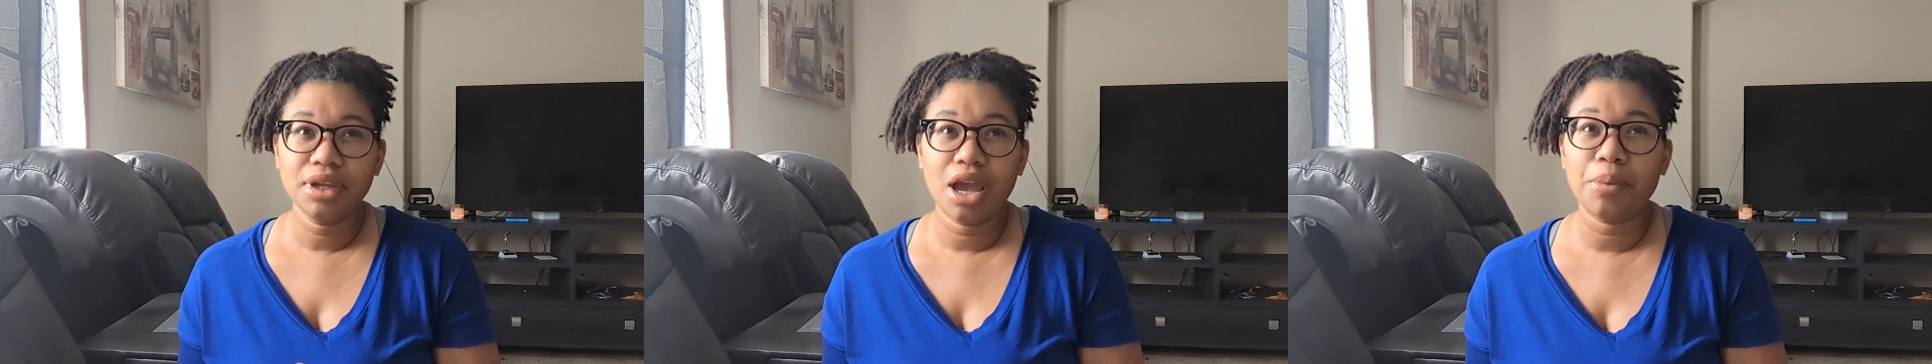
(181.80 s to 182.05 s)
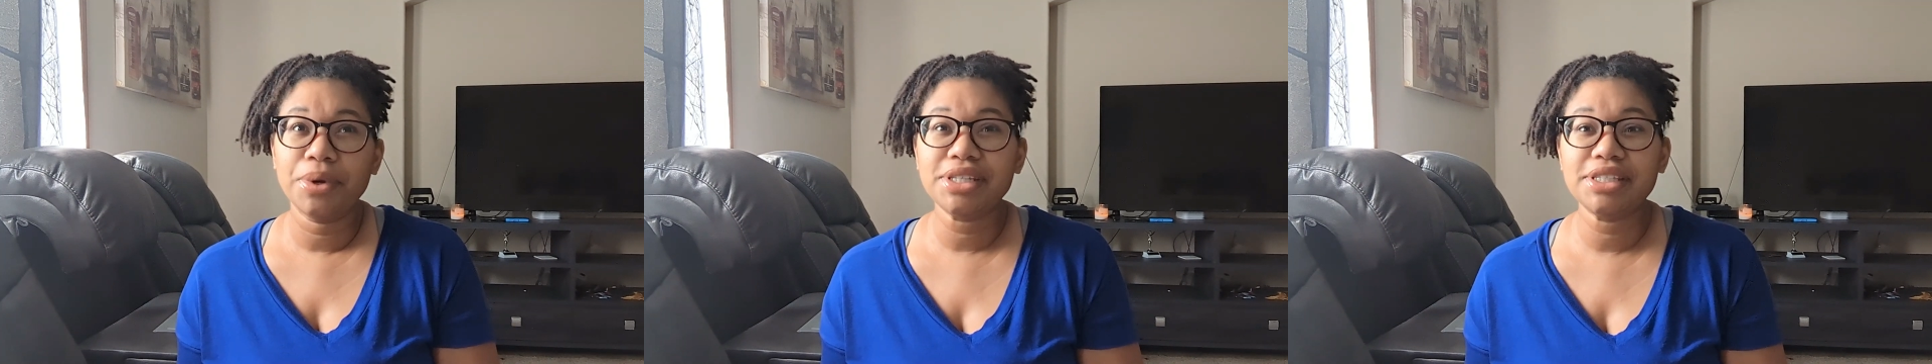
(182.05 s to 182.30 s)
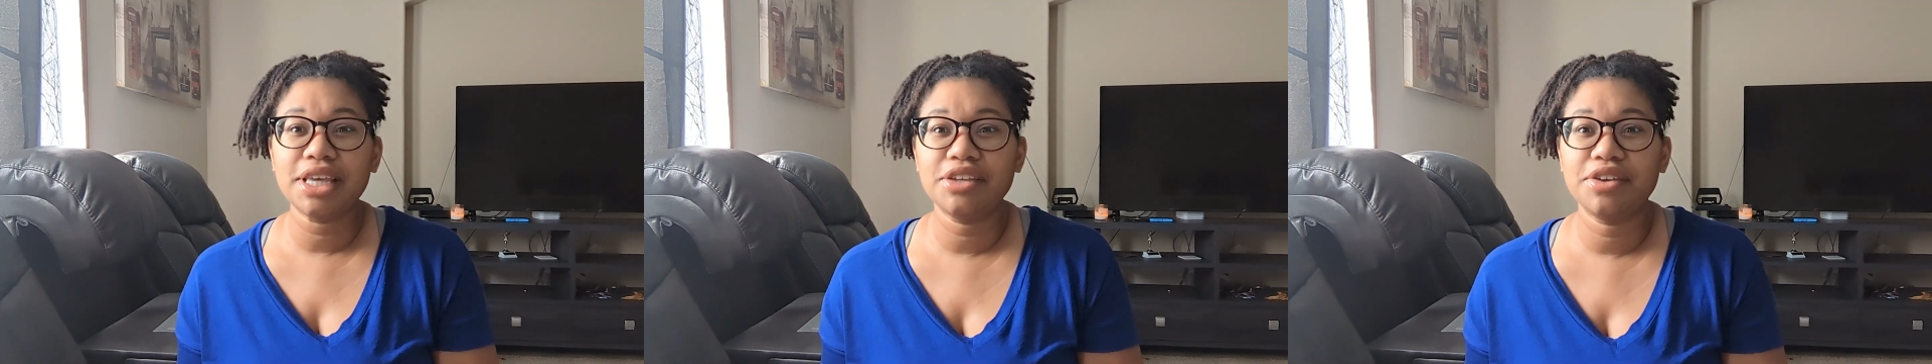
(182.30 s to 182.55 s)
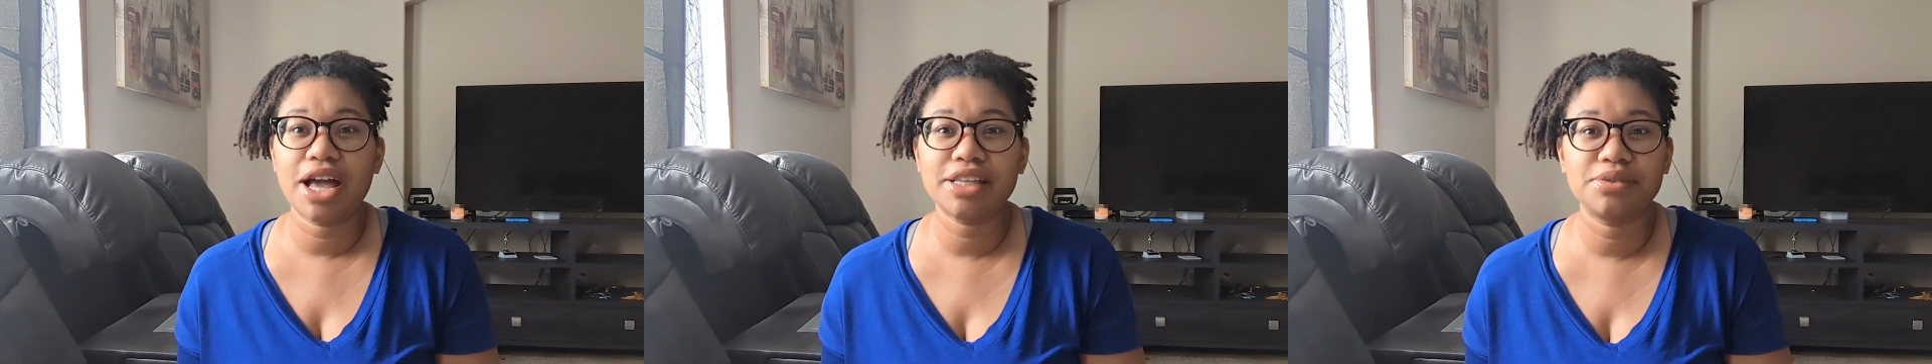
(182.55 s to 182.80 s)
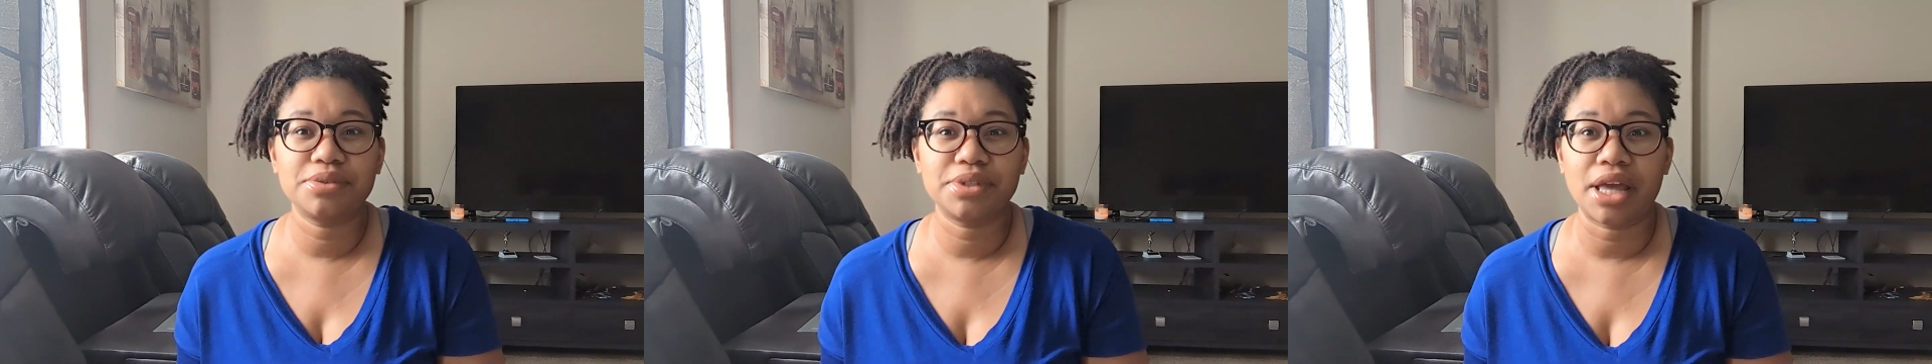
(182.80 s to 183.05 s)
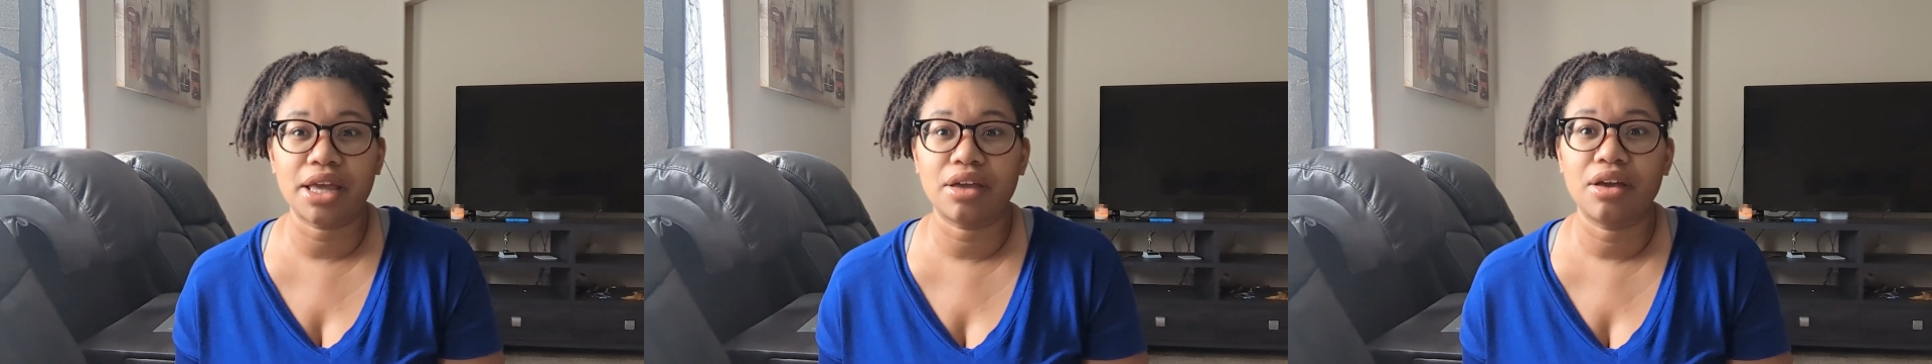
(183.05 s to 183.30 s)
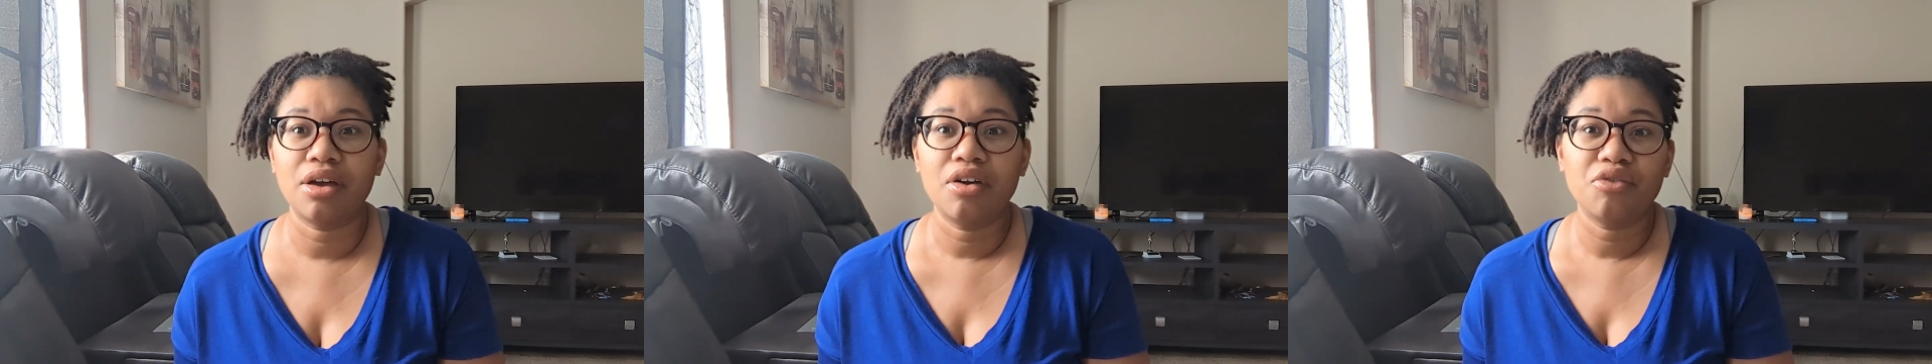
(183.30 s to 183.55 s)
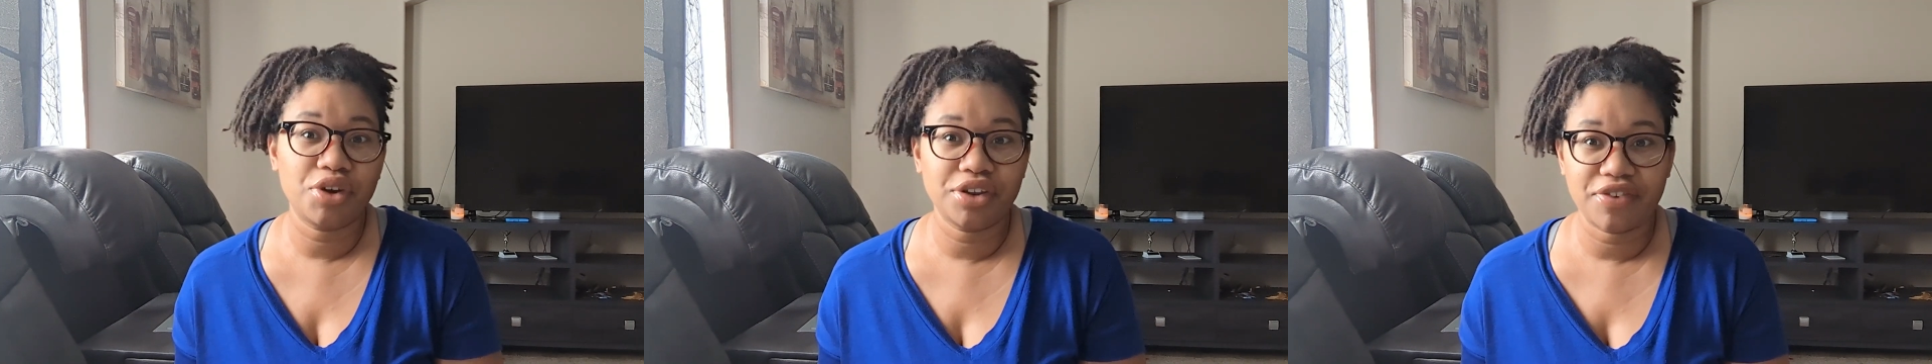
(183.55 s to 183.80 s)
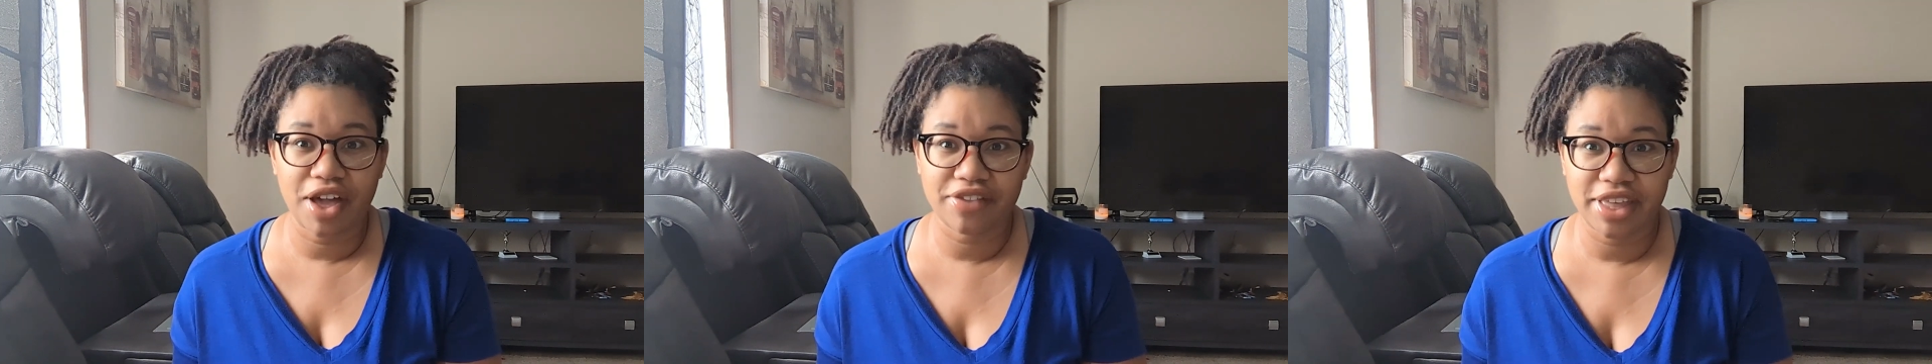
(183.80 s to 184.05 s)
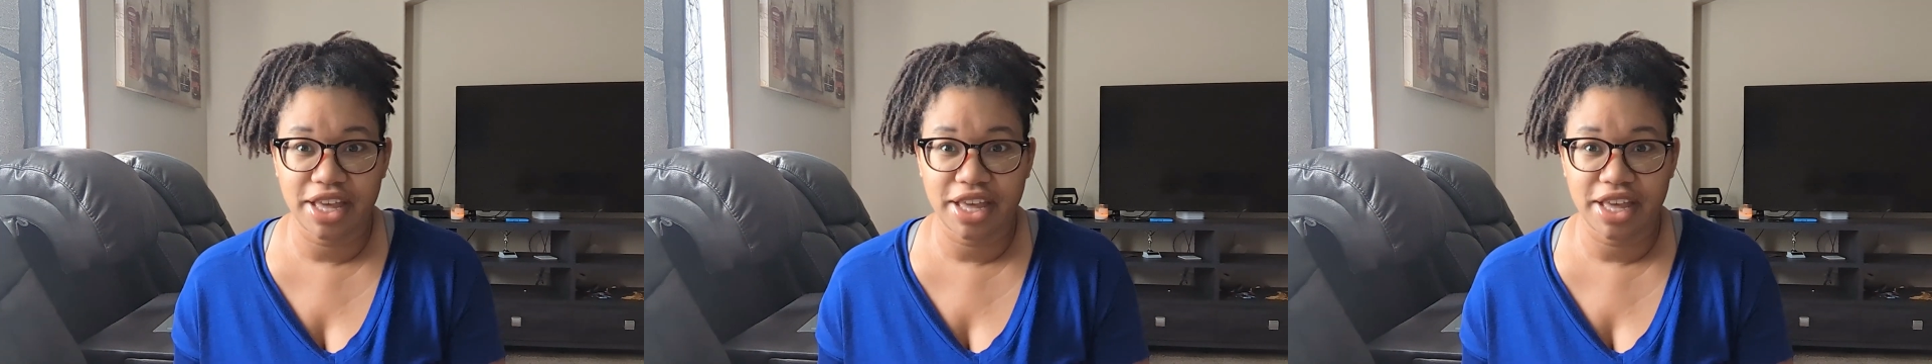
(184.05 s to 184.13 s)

I want to say, you guys, it was like forty-five